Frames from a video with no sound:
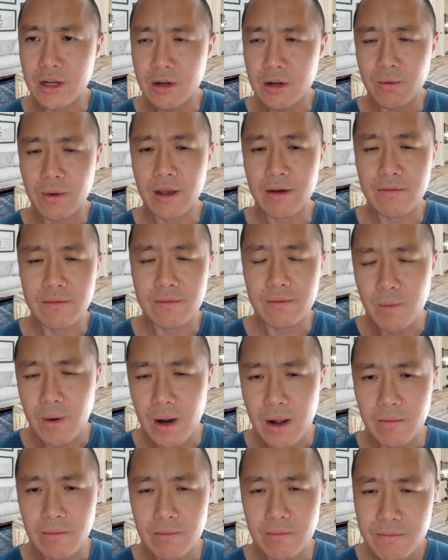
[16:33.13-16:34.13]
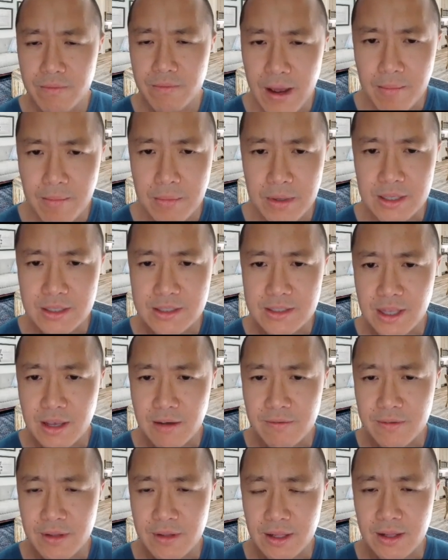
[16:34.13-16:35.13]
I know we have around 5 minutes
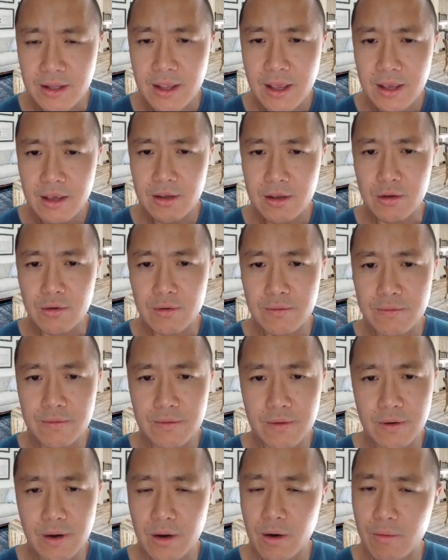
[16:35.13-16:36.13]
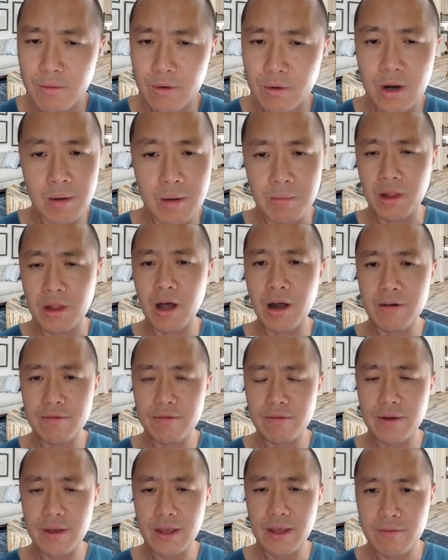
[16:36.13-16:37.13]
left and you've overcome a lot
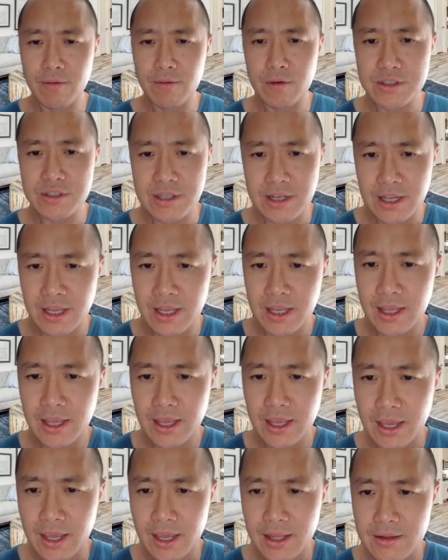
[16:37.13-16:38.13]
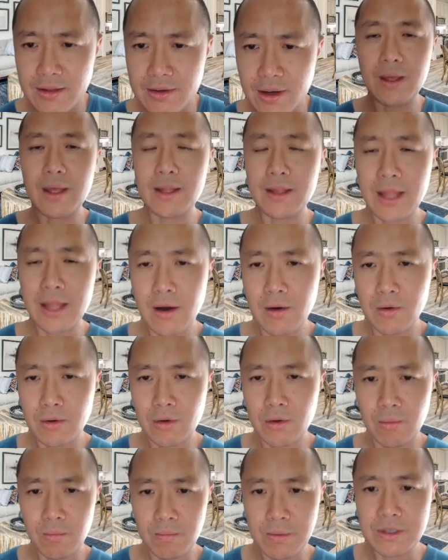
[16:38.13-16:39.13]
of adversity and now
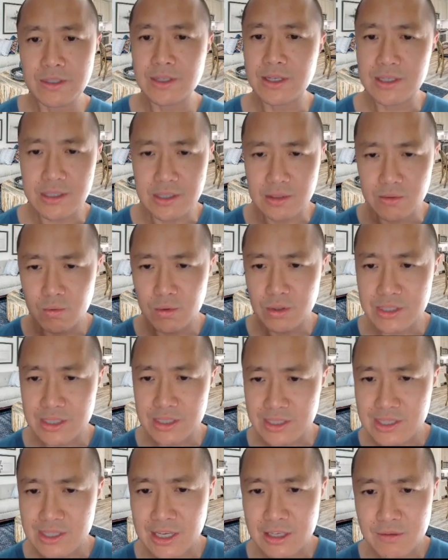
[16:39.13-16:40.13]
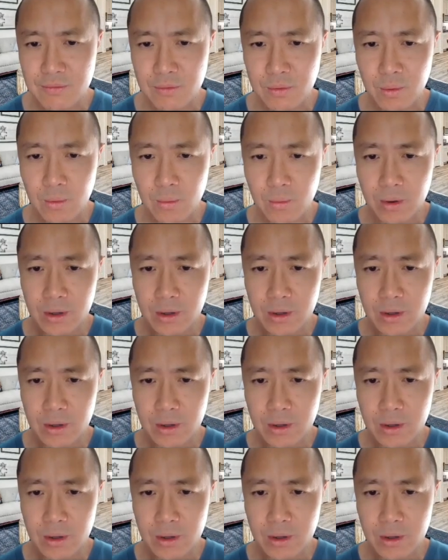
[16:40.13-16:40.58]
your business is really successful.